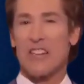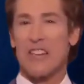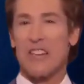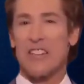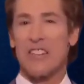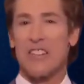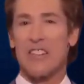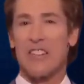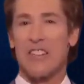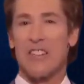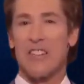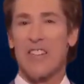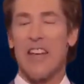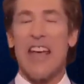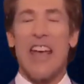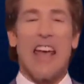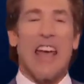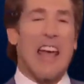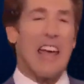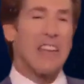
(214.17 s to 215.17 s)
Believe in
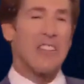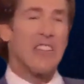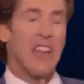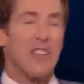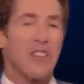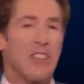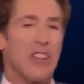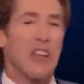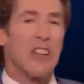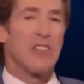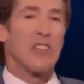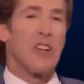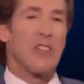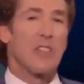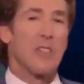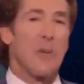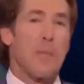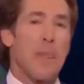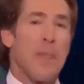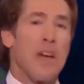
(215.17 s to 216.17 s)
yourself and your
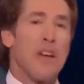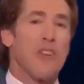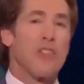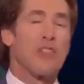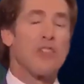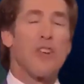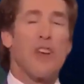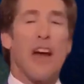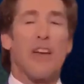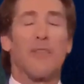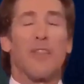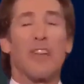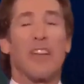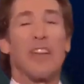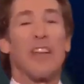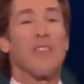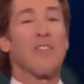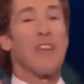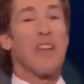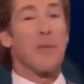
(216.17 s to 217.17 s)
abilities.
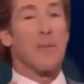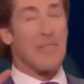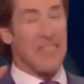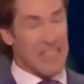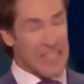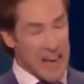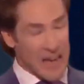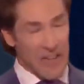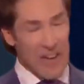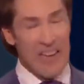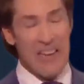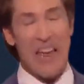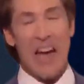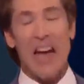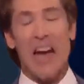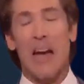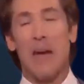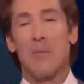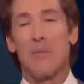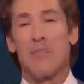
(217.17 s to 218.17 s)
You
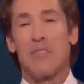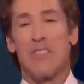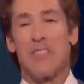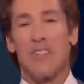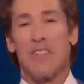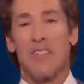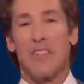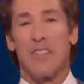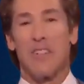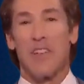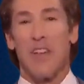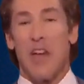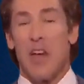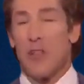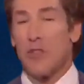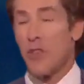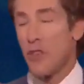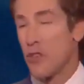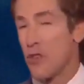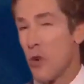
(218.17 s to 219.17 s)
possess untapped
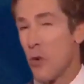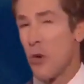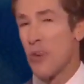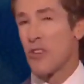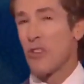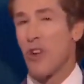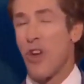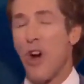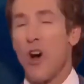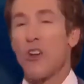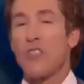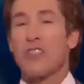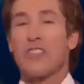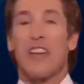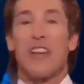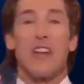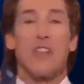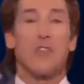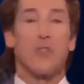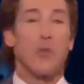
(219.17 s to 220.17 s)
potential waiting to
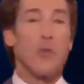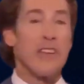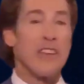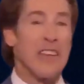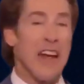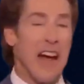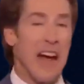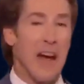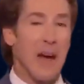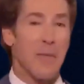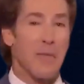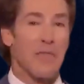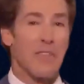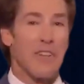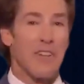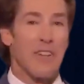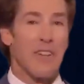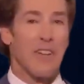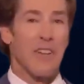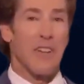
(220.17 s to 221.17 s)
be unleashed.
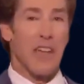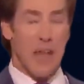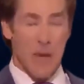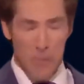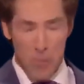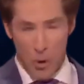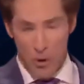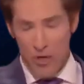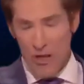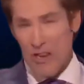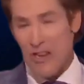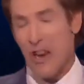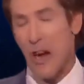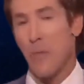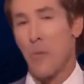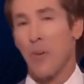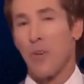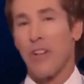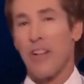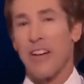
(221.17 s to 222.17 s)

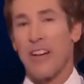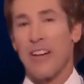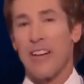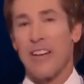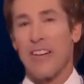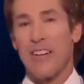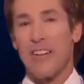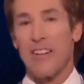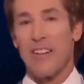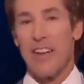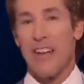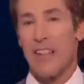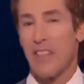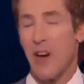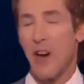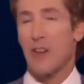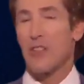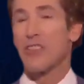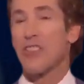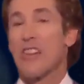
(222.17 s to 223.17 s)
Trust that you have what it
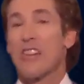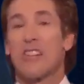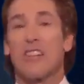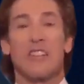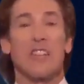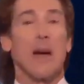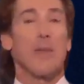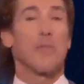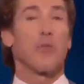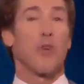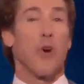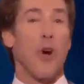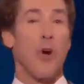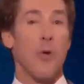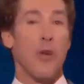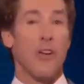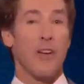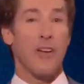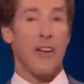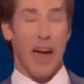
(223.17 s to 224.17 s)
takes to overcome
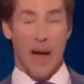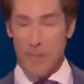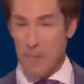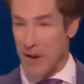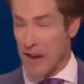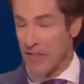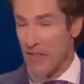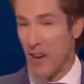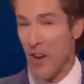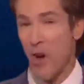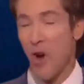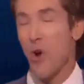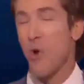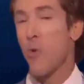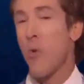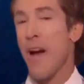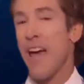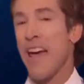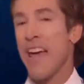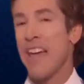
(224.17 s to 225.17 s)
any obstacles that
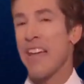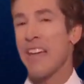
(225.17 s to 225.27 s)
come your